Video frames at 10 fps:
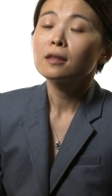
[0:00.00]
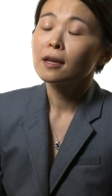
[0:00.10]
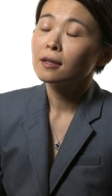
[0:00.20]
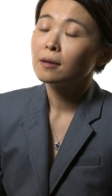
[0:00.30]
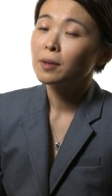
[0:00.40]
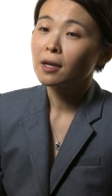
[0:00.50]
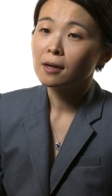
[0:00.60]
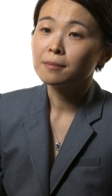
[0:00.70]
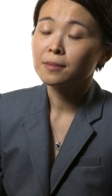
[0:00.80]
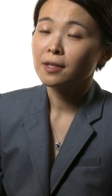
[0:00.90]
Then it
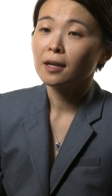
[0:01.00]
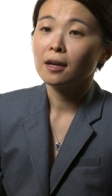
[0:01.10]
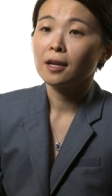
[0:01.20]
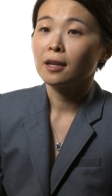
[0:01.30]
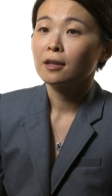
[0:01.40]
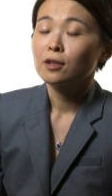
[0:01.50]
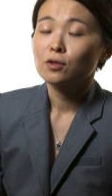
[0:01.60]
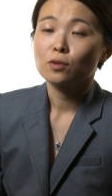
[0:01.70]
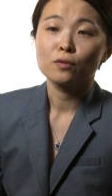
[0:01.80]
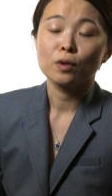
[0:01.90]
becomes a
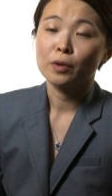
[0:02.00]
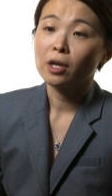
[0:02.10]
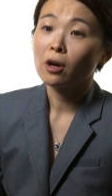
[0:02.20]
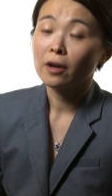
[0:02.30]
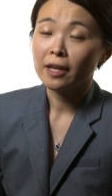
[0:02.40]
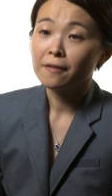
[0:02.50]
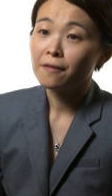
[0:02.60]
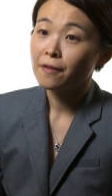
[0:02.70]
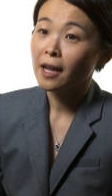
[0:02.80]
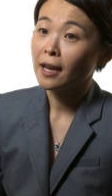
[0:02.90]
sort of what we call an
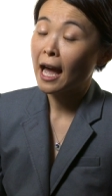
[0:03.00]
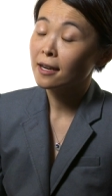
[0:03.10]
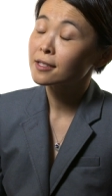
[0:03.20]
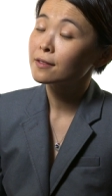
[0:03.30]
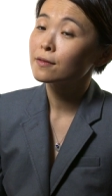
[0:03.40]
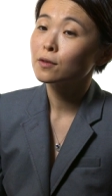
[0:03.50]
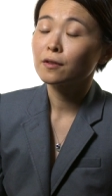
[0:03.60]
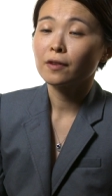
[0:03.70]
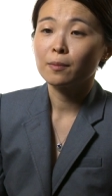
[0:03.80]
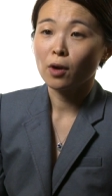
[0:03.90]
inactive or
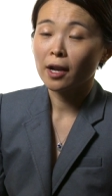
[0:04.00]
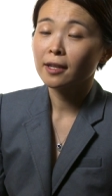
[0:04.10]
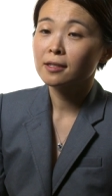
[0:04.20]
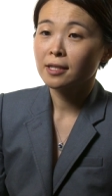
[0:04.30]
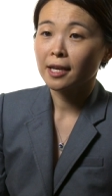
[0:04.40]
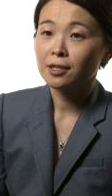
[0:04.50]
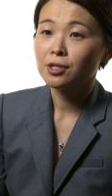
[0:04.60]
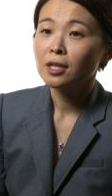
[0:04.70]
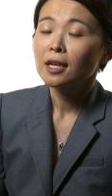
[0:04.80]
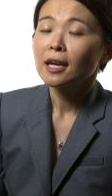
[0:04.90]
fibrotic
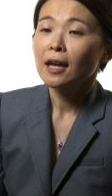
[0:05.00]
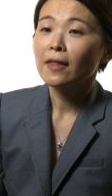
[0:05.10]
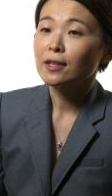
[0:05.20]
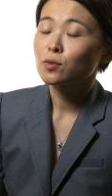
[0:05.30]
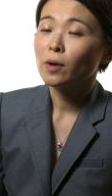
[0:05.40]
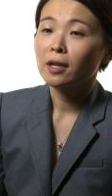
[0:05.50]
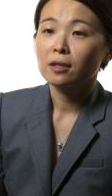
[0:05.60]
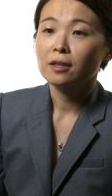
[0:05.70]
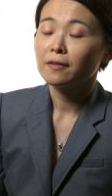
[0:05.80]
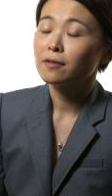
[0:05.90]
stage. And that's
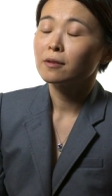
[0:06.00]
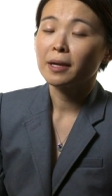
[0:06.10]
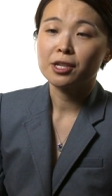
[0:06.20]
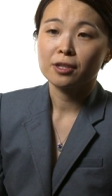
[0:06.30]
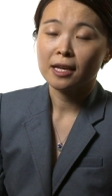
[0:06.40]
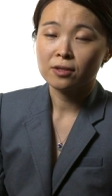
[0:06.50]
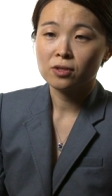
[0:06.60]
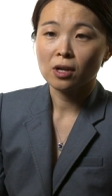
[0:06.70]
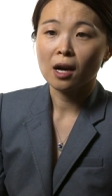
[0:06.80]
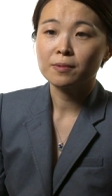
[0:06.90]
when the inflammation has
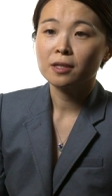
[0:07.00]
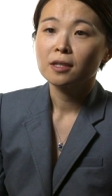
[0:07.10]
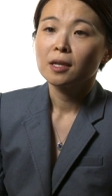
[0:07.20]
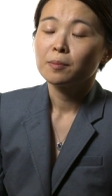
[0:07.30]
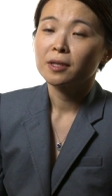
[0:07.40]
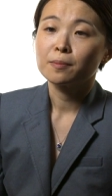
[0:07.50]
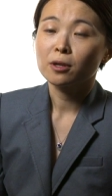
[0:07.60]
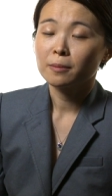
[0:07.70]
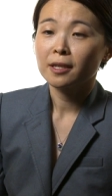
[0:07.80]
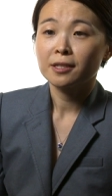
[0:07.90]
stopped, but the
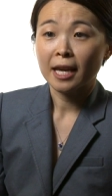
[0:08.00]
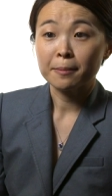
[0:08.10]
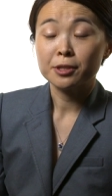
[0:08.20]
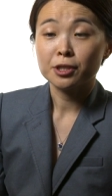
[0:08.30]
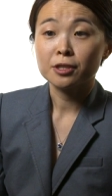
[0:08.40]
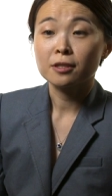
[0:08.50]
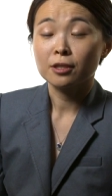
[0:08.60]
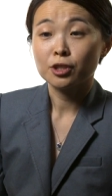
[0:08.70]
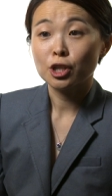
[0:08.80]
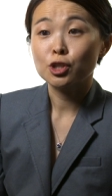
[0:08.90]
permanent damages to
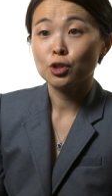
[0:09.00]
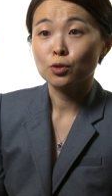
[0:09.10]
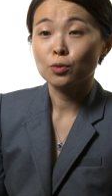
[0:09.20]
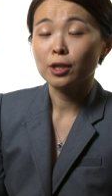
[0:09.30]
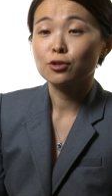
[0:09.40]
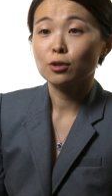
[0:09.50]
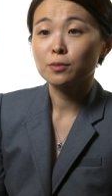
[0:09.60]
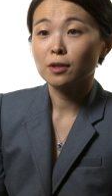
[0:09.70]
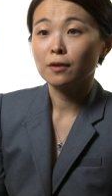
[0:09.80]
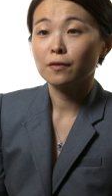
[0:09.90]
the tissue in
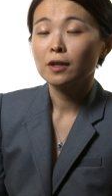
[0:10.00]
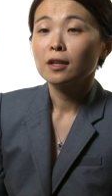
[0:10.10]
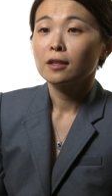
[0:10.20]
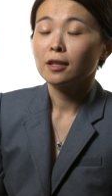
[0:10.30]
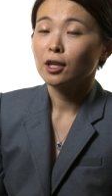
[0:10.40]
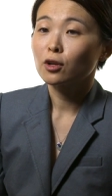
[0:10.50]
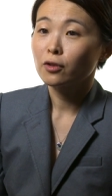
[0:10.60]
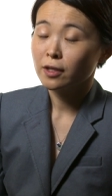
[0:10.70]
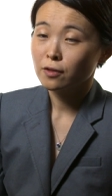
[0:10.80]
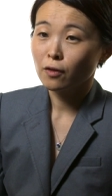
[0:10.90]
terms of the
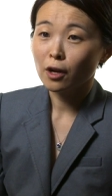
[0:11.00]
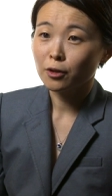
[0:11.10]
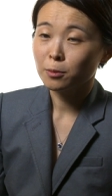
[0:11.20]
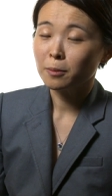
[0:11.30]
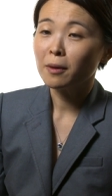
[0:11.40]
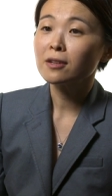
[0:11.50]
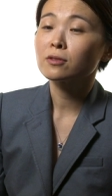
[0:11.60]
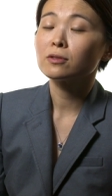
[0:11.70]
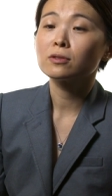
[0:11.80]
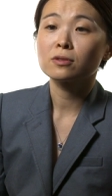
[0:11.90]
increased volume of
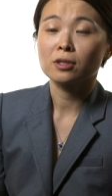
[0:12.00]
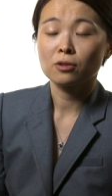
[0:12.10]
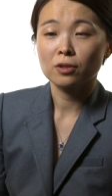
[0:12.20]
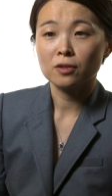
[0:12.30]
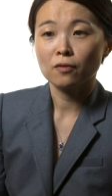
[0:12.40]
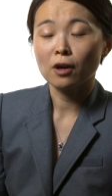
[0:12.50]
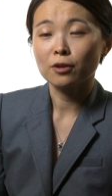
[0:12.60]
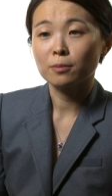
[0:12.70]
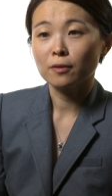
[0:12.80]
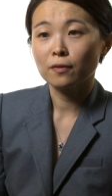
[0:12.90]
muscles, increased
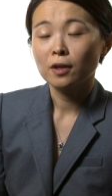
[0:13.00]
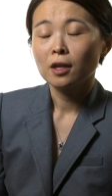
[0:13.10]
volume of